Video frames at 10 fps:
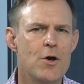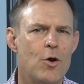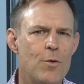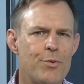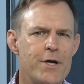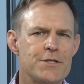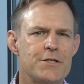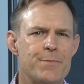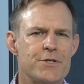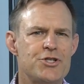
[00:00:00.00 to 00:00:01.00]
Home
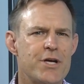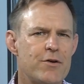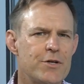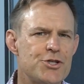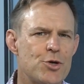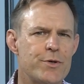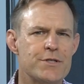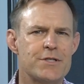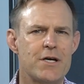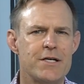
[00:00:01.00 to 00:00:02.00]
prices have been generally
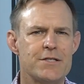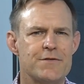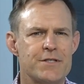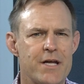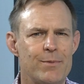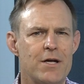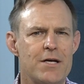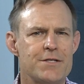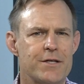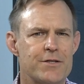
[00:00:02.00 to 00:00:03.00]
showing signs of
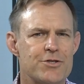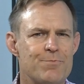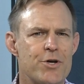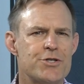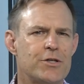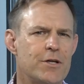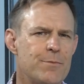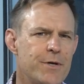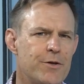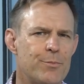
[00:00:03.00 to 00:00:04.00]
stabilizing in British
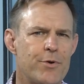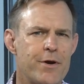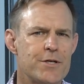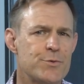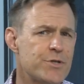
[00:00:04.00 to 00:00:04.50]
Columbia and the prairies,